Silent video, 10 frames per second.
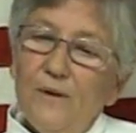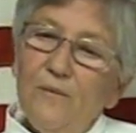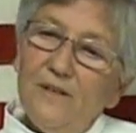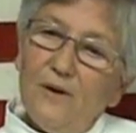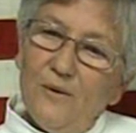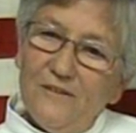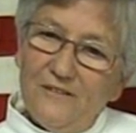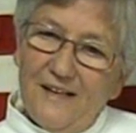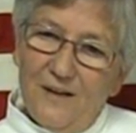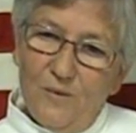we would go
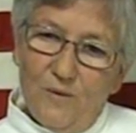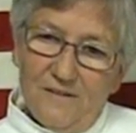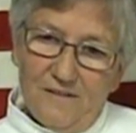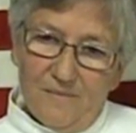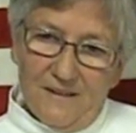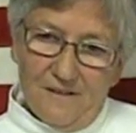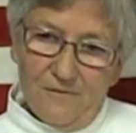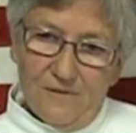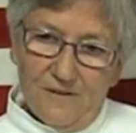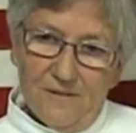into town once a month
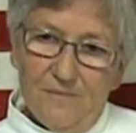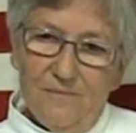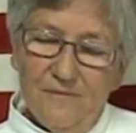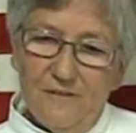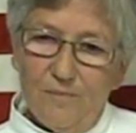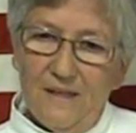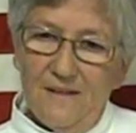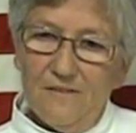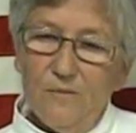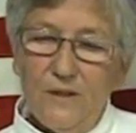for supplies.